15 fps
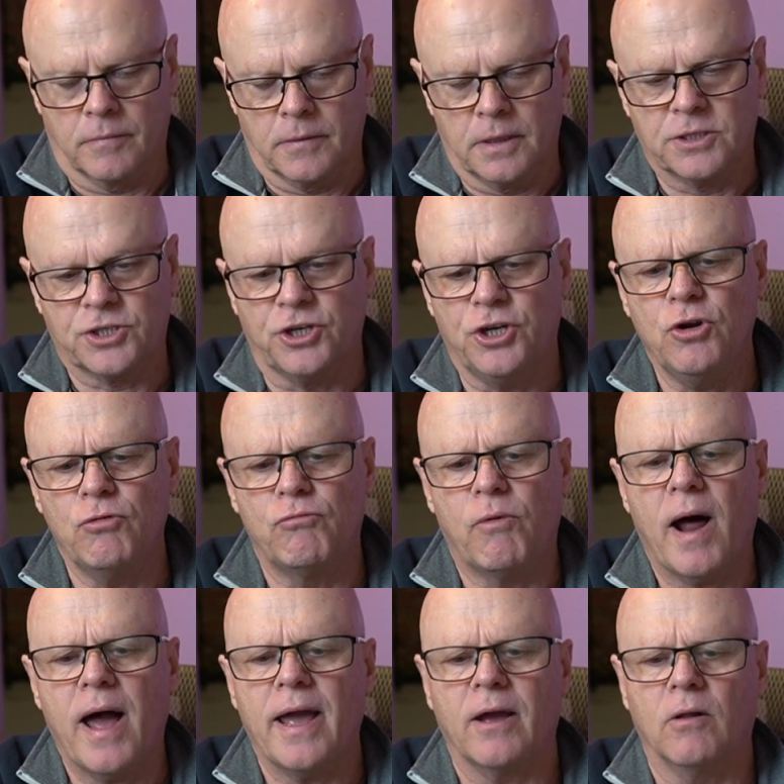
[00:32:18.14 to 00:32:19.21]
is a new
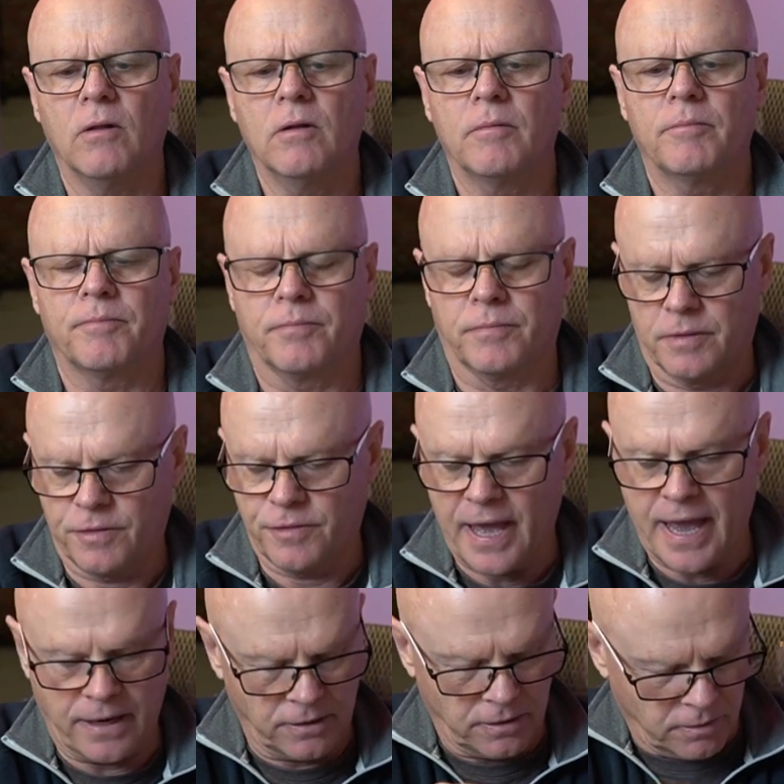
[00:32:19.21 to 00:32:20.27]
rail
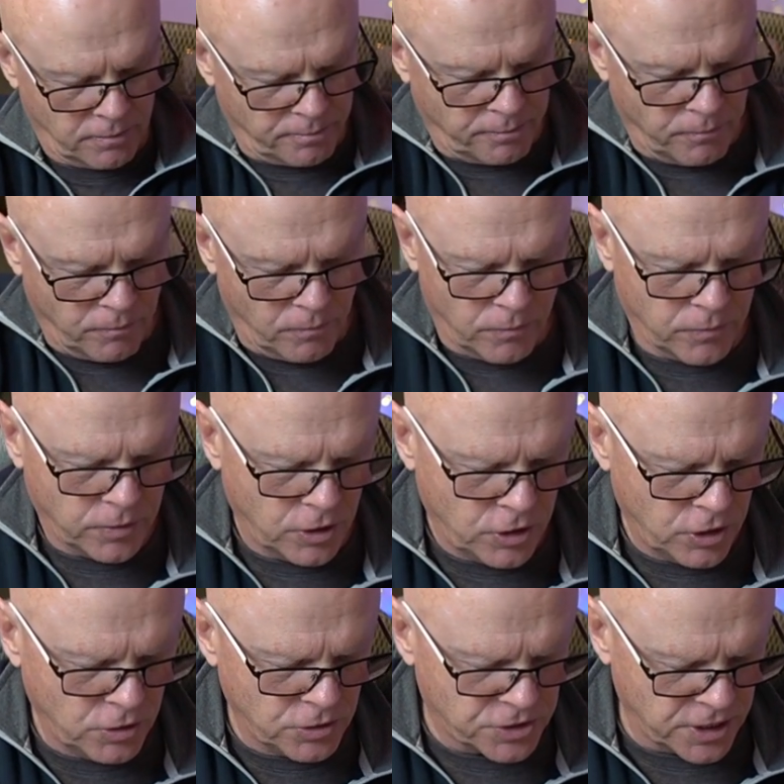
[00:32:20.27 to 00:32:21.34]
that you
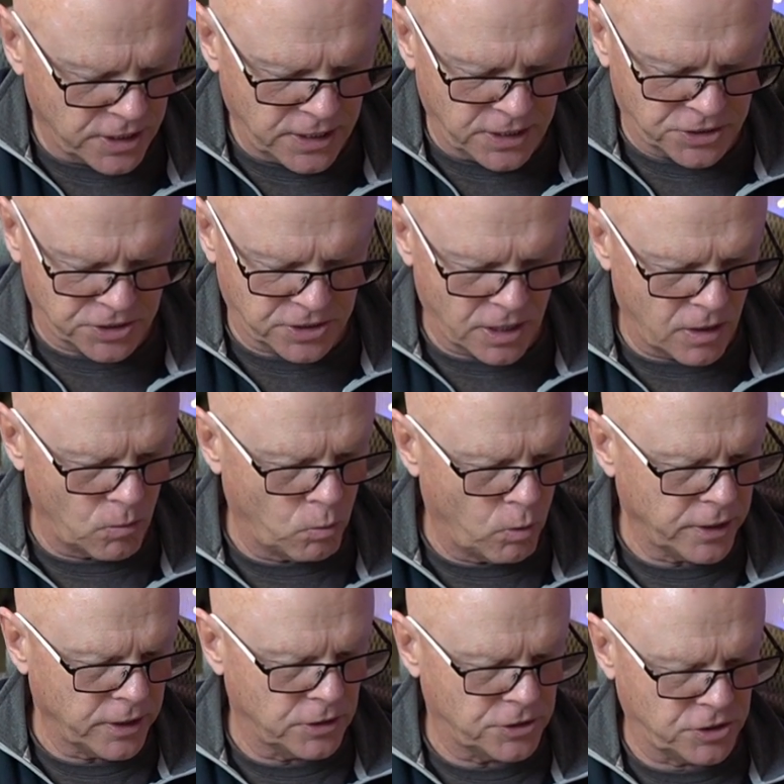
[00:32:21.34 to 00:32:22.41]
use these. So
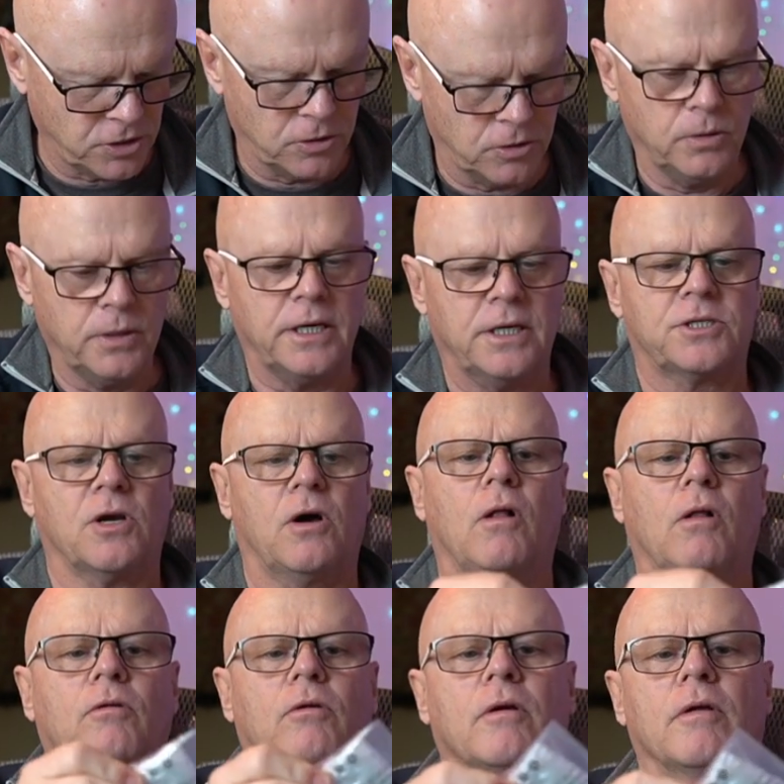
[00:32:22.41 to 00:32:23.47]
what you do is
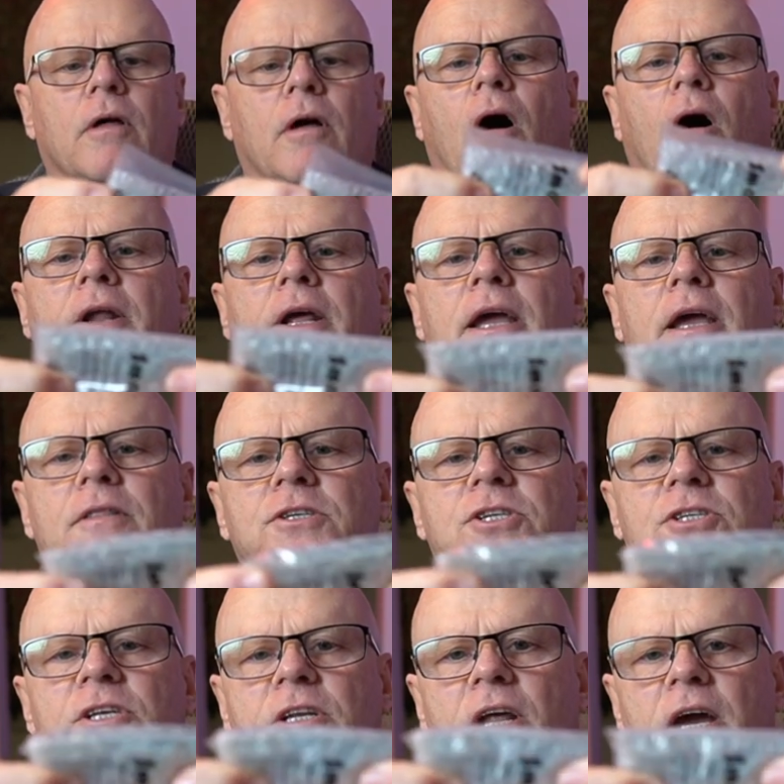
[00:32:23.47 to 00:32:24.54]
I'll, on here, this
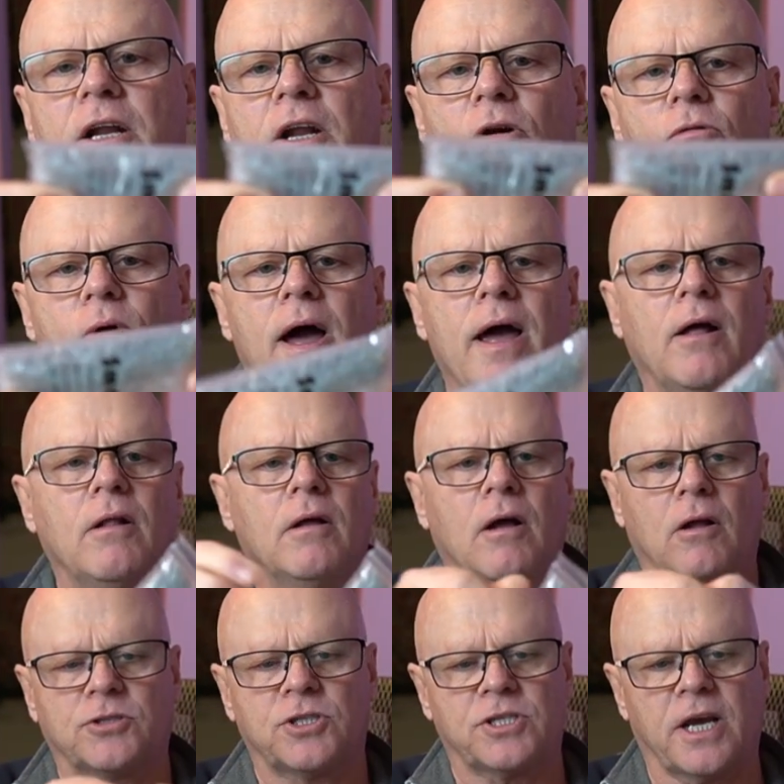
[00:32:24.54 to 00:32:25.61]
is a NATO rail.
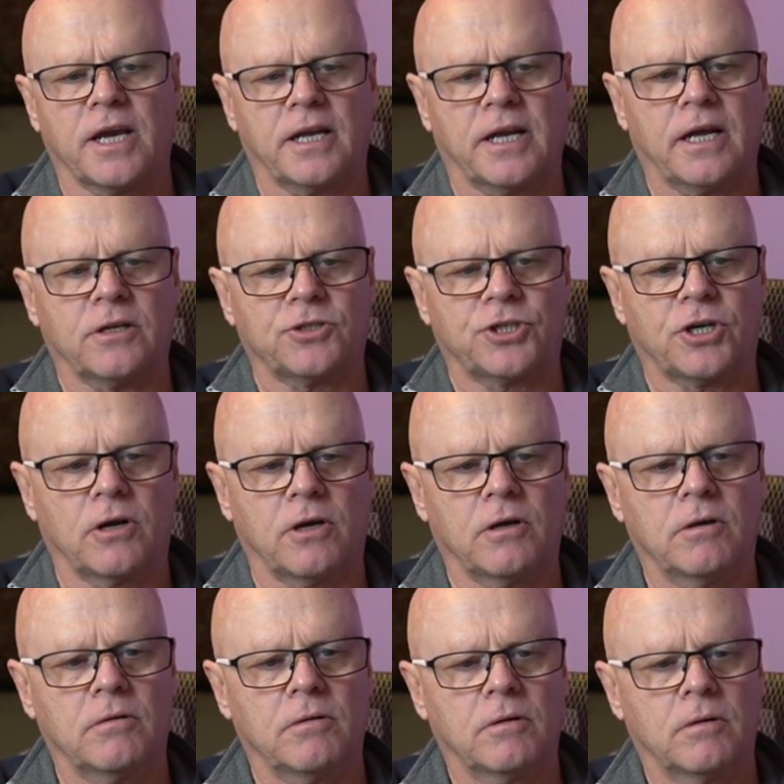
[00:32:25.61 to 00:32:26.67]
I'll just take it out and show you.